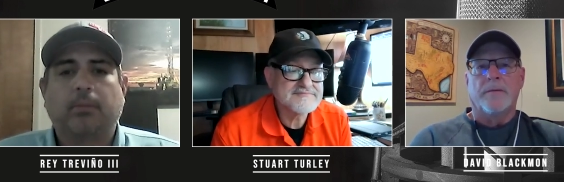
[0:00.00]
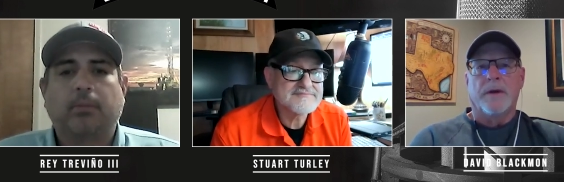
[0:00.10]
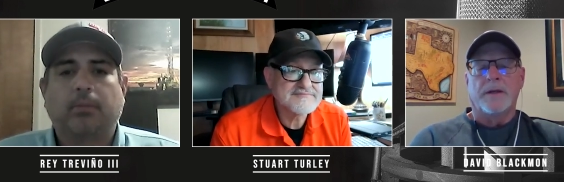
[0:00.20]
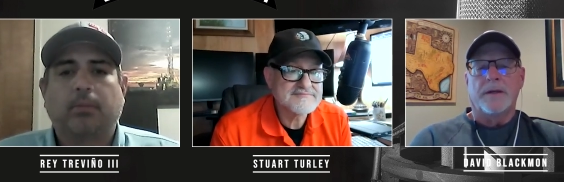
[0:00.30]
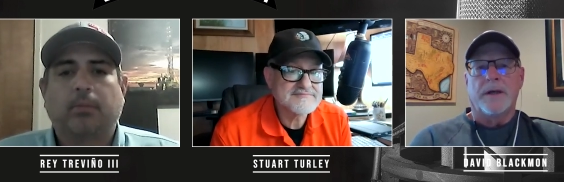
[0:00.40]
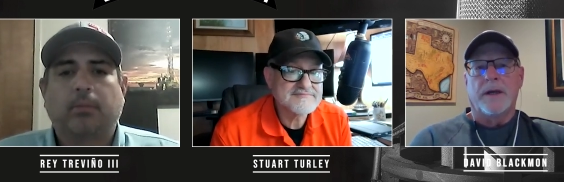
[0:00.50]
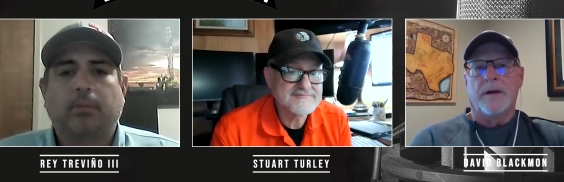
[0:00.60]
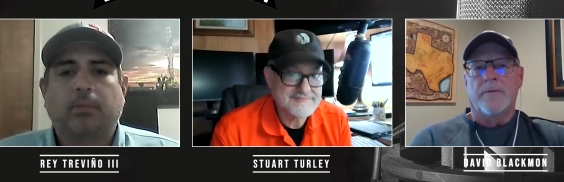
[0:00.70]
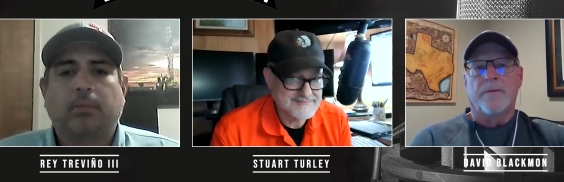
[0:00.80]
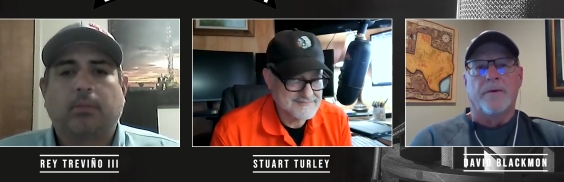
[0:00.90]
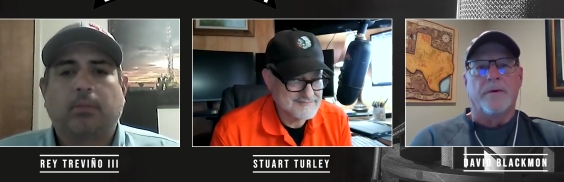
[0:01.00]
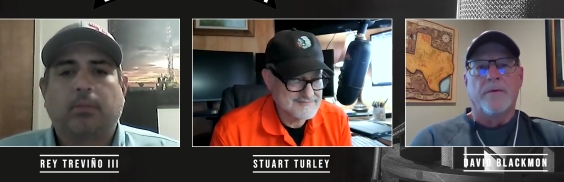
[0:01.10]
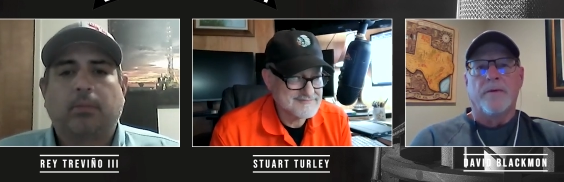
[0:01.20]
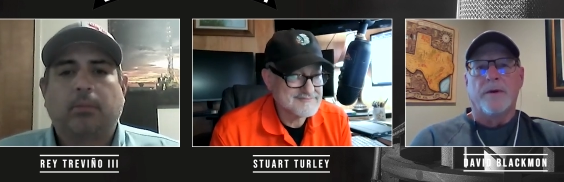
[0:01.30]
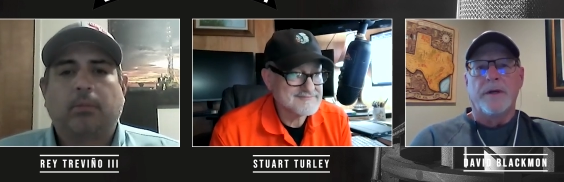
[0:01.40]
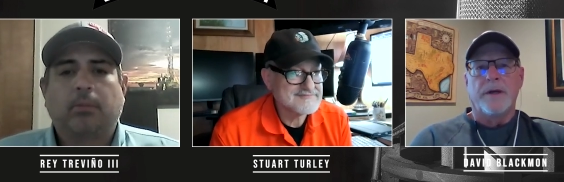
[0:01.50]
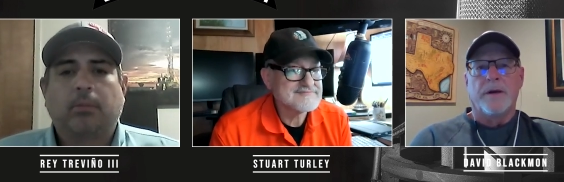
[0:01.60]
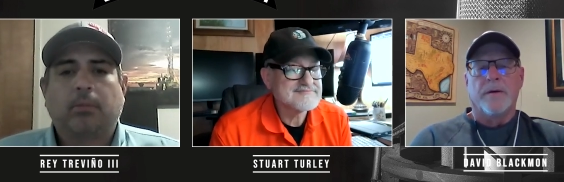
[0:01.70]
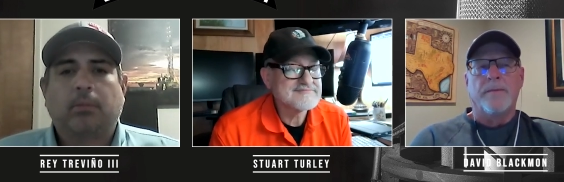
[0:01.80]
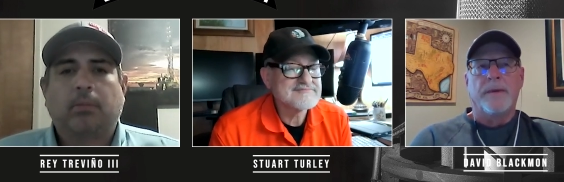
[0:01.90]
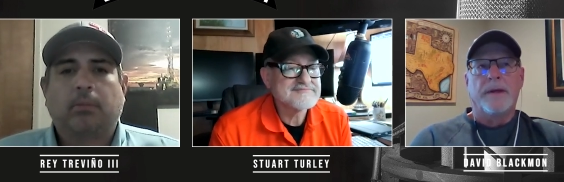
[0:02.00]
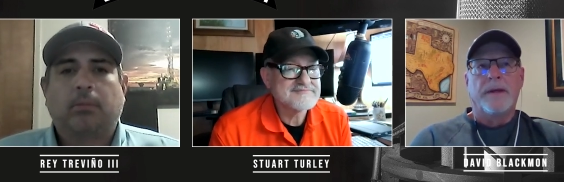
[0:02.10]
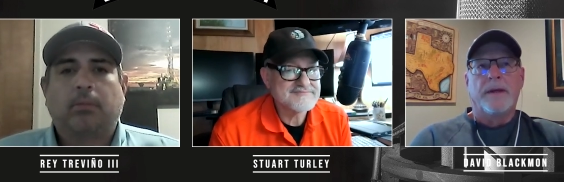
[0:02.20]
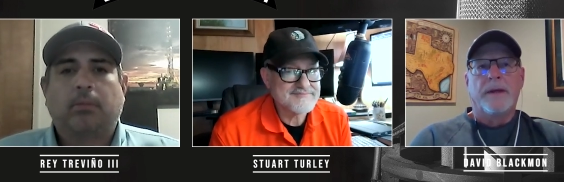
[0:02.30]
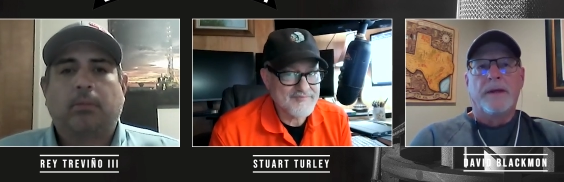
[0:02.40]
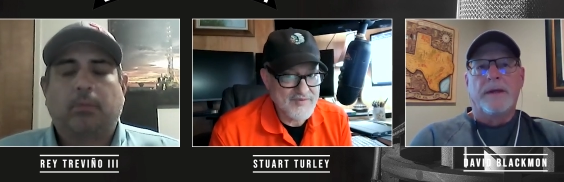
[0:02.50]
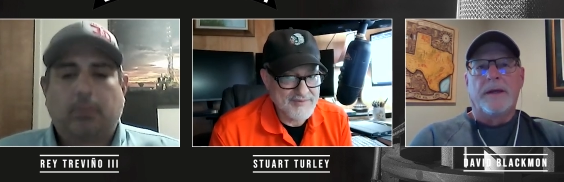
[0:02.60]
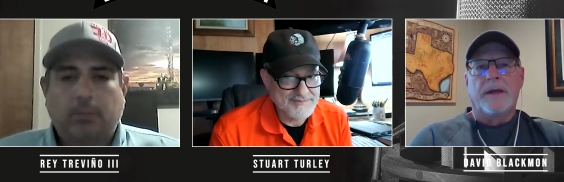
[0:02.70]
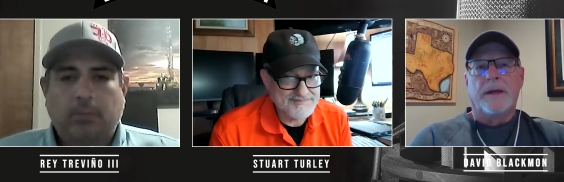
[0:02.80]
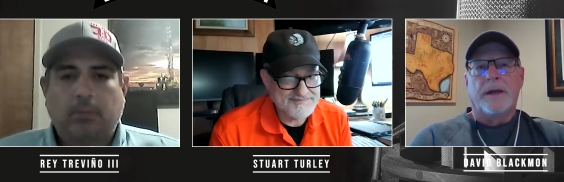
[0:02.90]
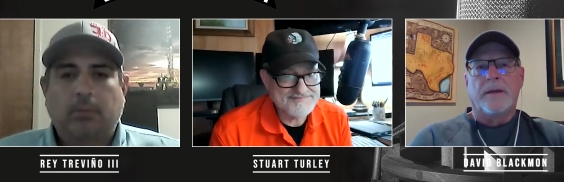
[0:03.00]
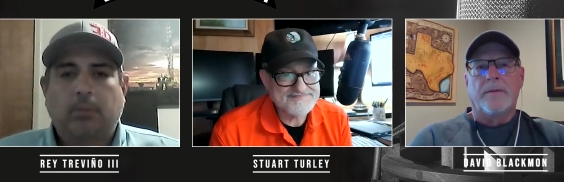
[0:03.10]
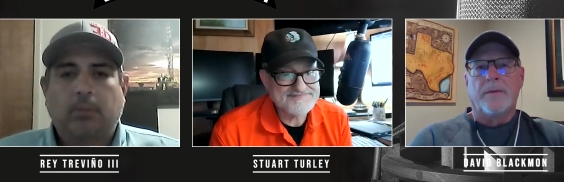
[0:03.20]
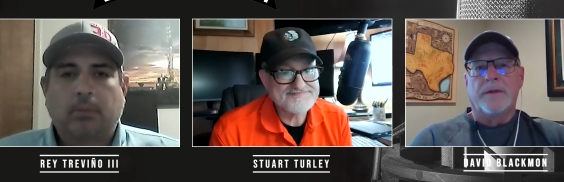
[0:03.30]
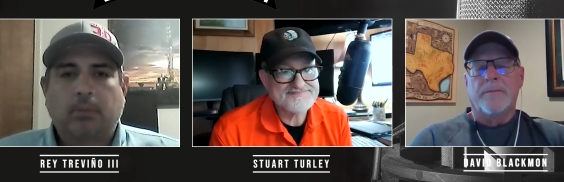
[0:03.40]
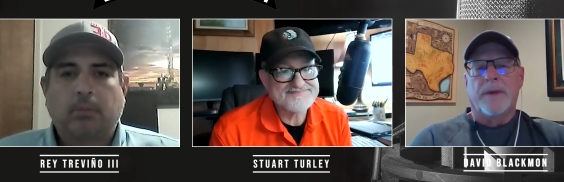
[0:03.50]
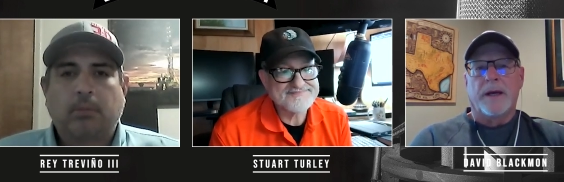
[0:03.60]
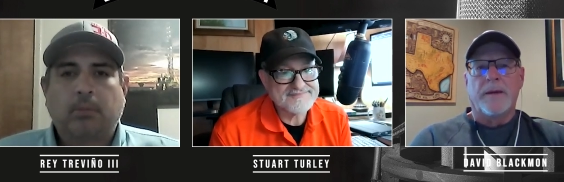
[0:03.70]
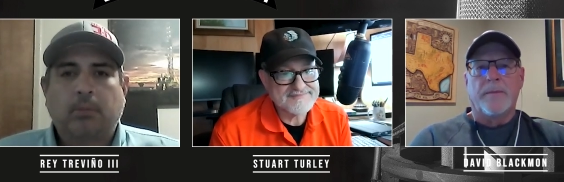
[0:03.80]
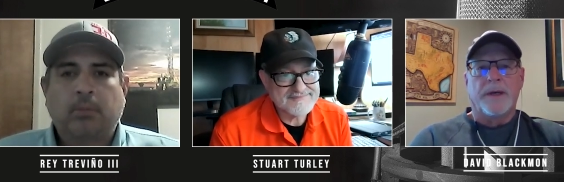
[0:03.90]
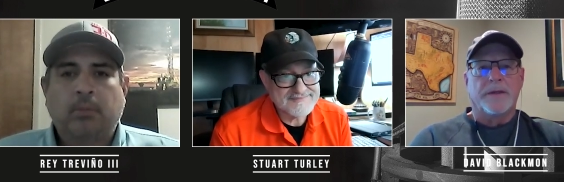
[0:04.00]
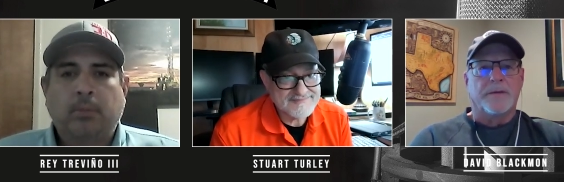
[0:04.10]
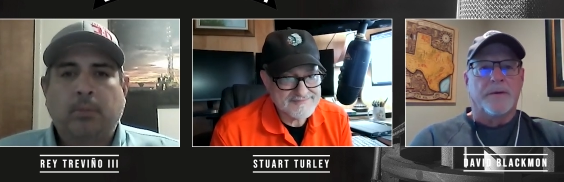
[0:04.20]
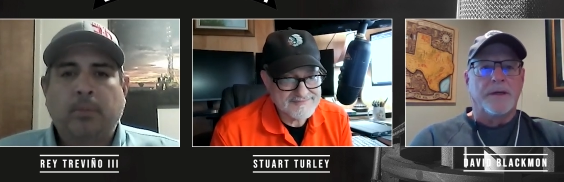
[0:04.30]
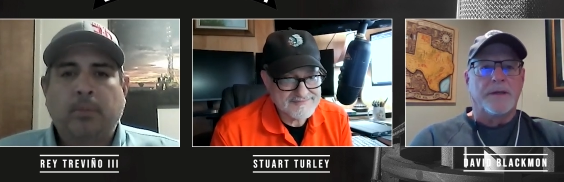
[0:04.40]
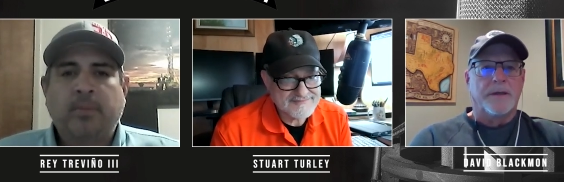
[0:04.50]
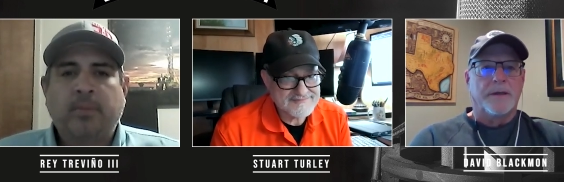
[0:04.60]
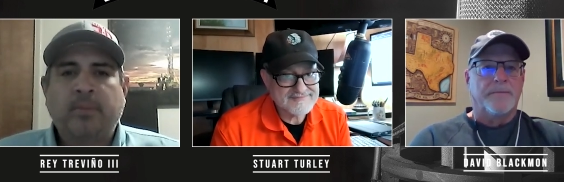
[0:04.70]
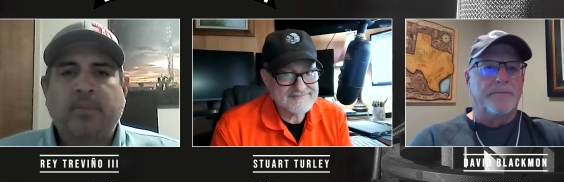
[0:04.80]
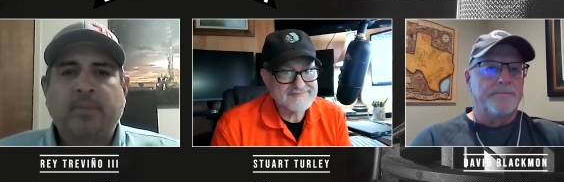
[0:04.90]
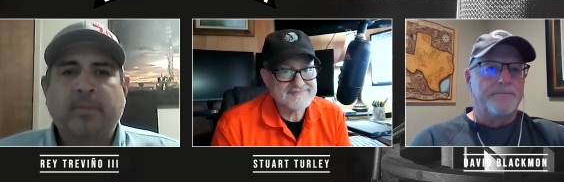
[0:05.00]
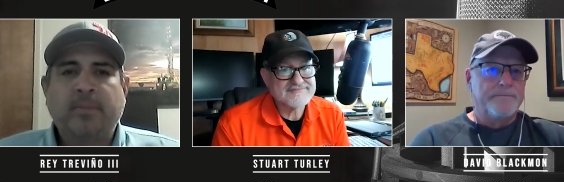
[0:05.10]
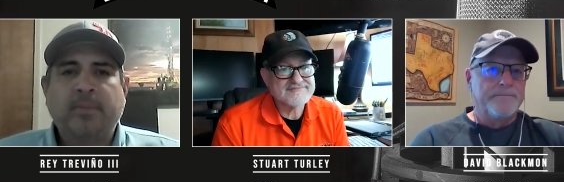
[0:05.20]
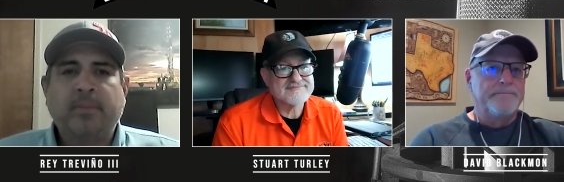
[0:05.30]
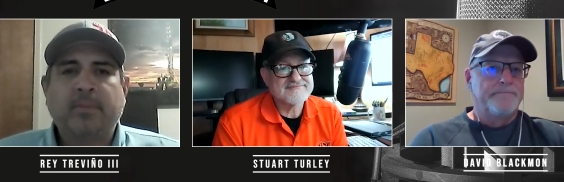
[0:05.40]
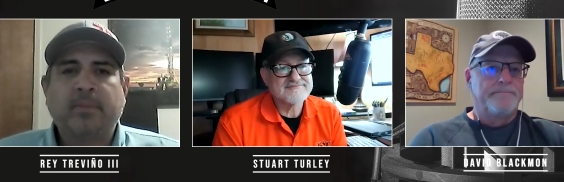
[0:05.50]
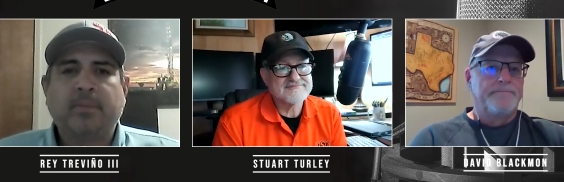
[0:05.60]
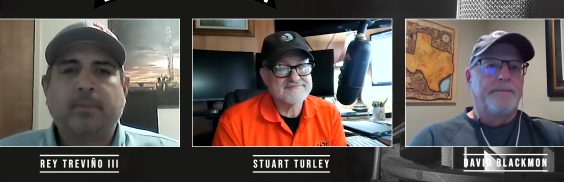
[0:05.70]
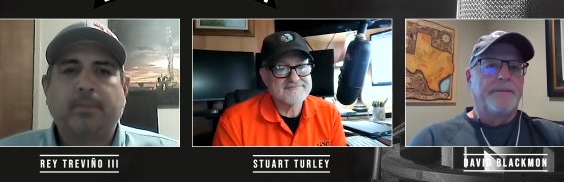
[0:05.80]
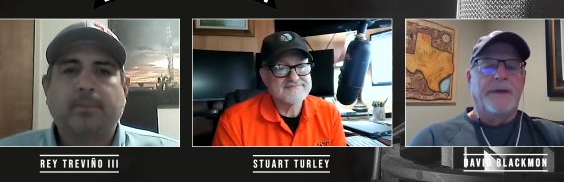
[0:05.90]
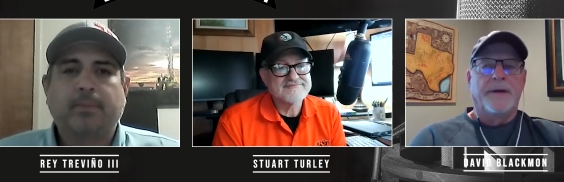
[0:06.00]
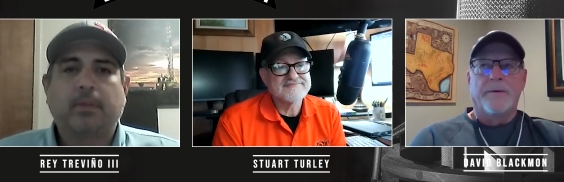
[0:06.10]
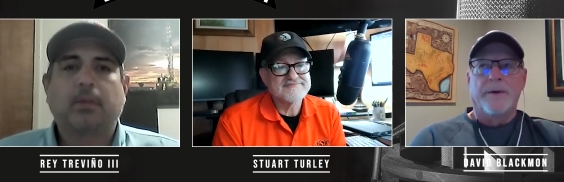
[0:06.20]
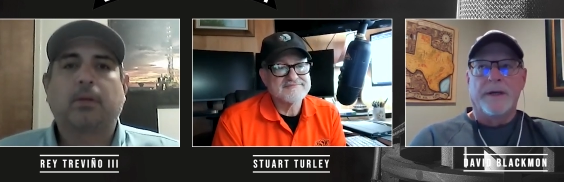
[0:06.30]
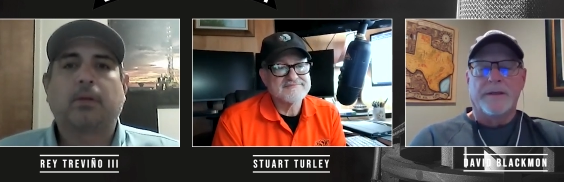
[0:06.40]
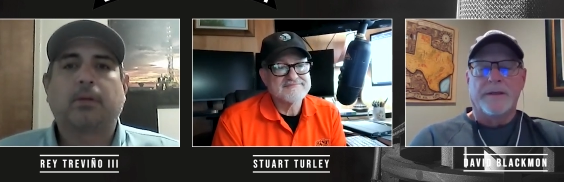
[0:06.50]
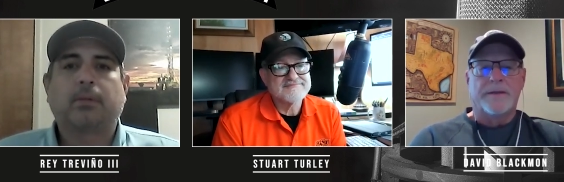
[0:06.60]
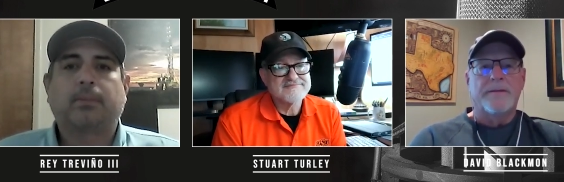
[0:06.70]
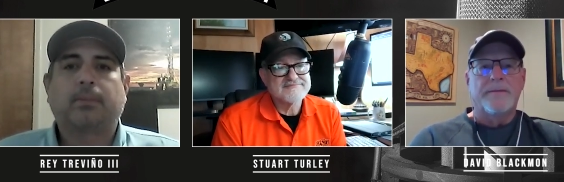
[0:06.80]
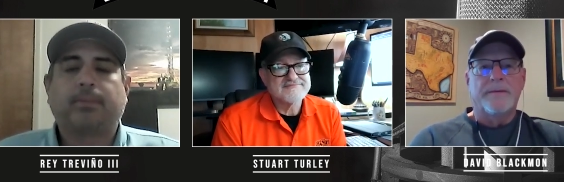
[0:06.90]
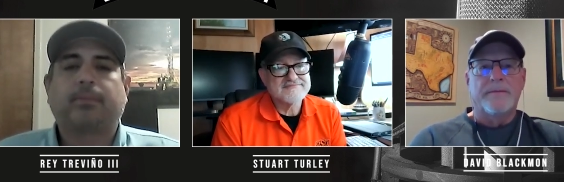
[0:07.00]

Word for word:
Speaker 1: direction now for over a year. Yep. And with the Biden administration, you know, it's